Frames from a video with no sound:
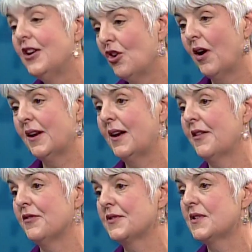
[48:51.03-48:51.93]
not in
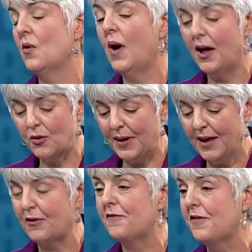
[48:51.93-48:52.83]
others. So how do we
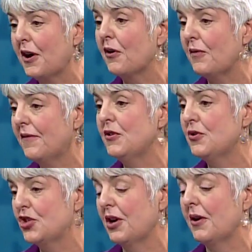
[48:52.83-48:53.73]
have a fair revenue
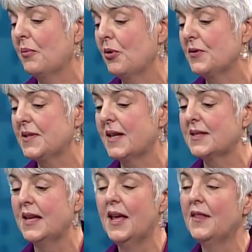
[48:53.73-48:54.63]
sharing
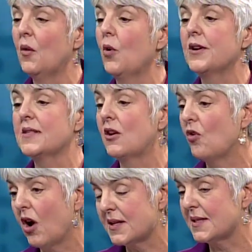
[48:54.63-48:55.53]
process that works
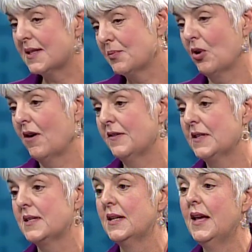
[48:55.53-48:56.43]
across this
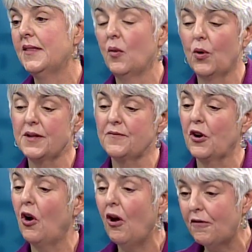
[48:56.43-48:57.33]
province, that works for
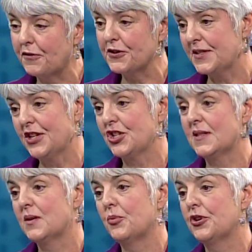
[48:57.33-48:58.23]
all First
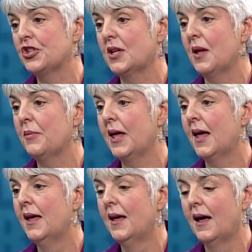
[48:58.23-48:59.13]
Nations in British Columbia?
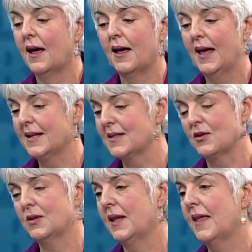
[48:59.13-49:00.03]
And
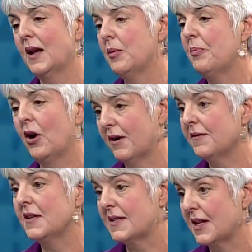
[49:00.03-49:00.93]
certainly that'll be part of
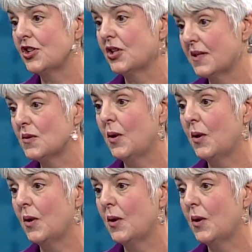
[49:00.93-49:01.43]
the discussion as